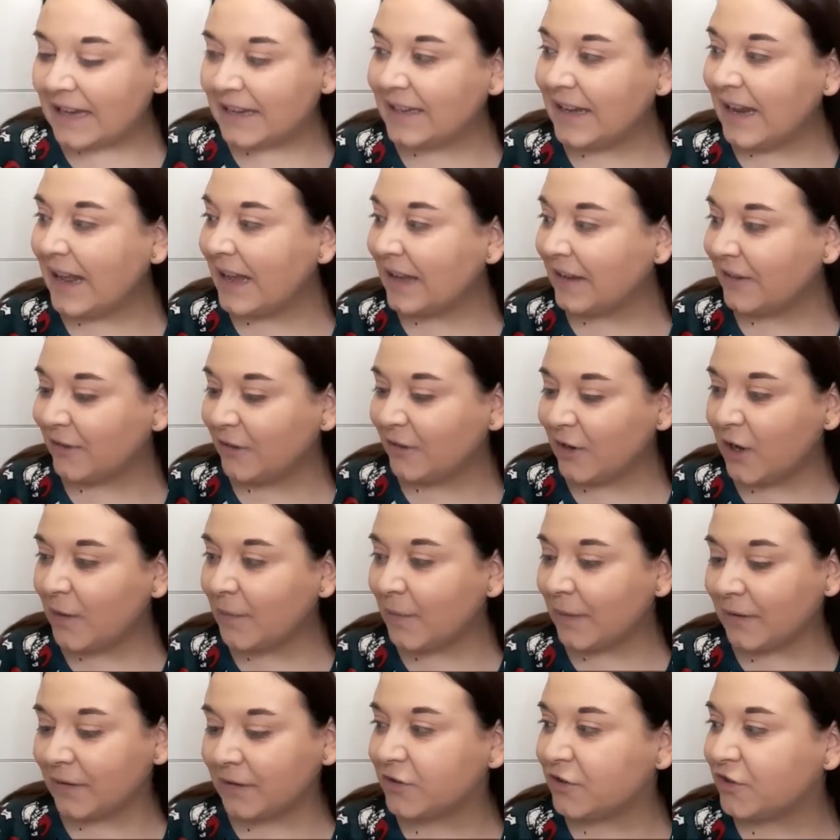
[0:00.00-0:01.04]
Next up,
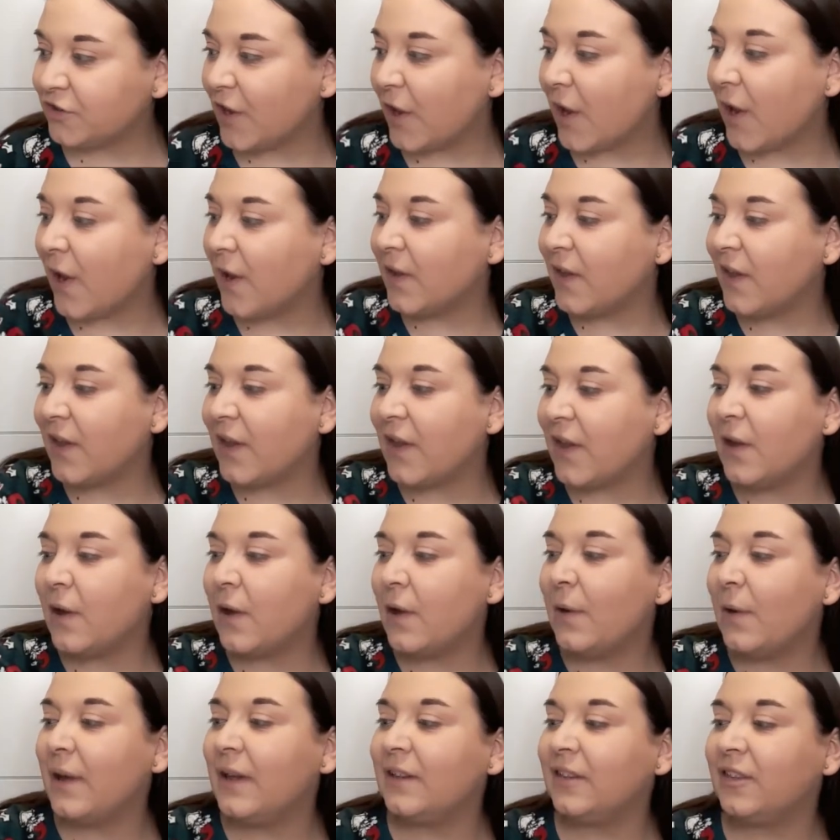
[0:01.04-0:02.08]
I'm going to show
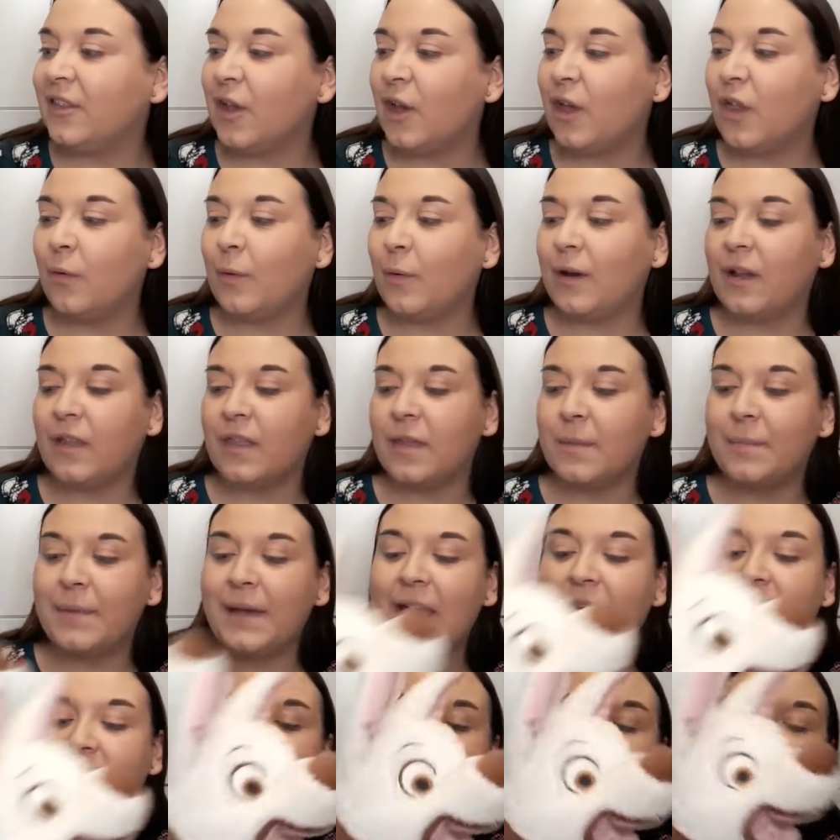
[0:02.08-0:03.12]
you, it's the only one on the
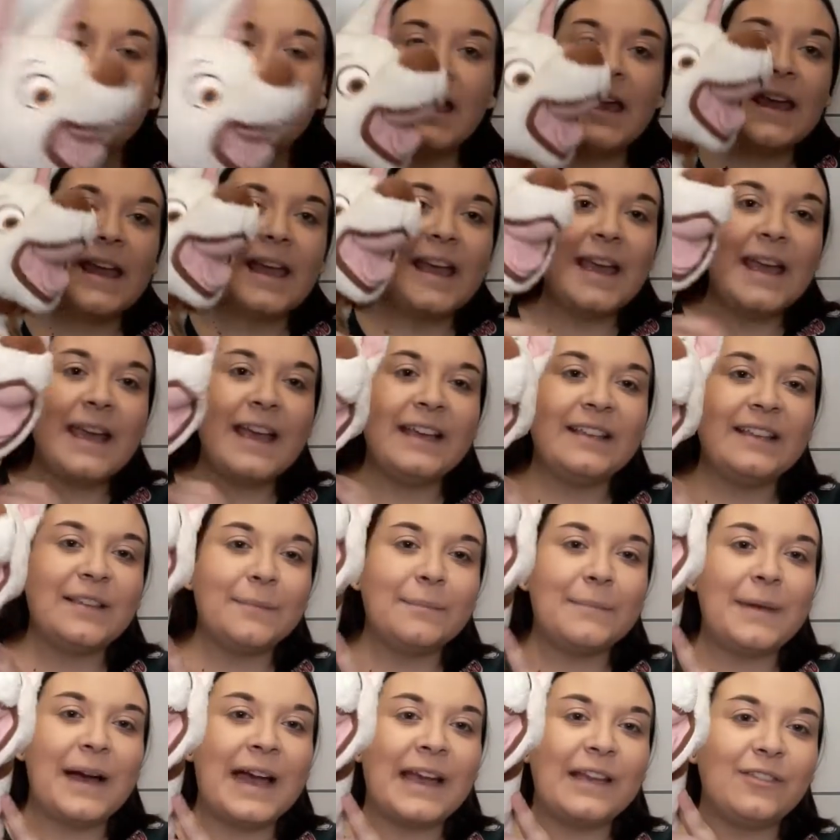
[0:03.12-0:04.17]
bed, is
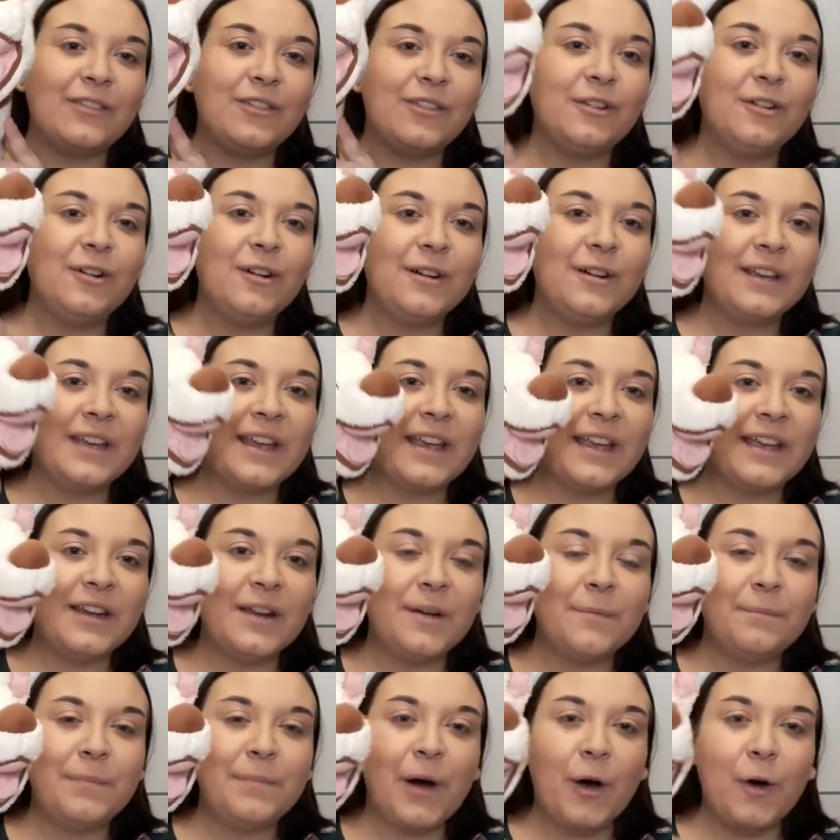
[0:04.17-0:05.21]
my talking
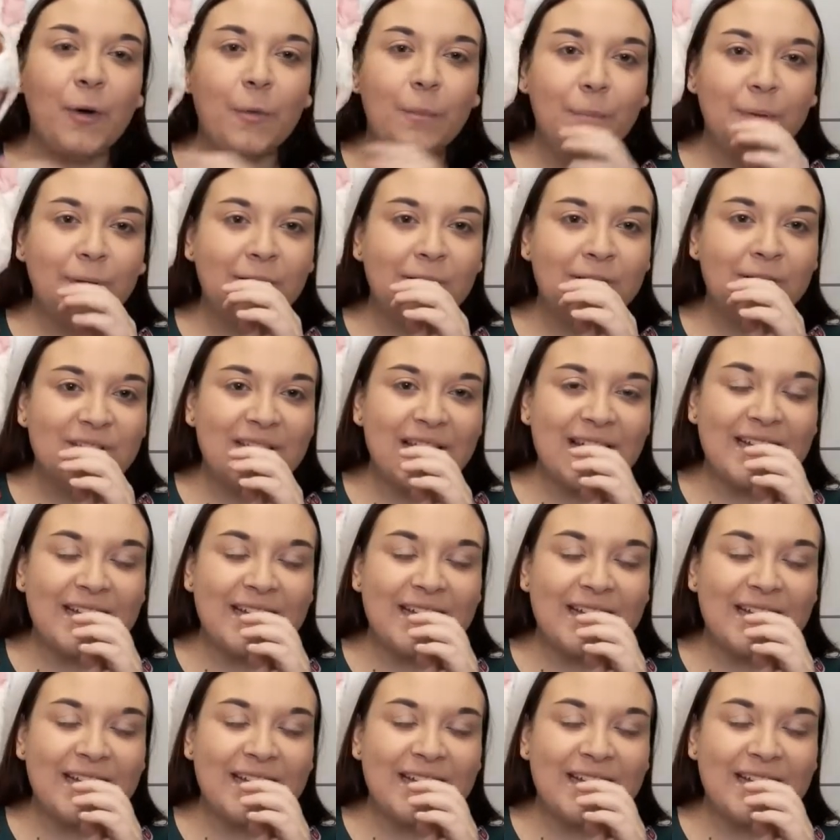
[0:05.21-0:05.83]
Bolt plush.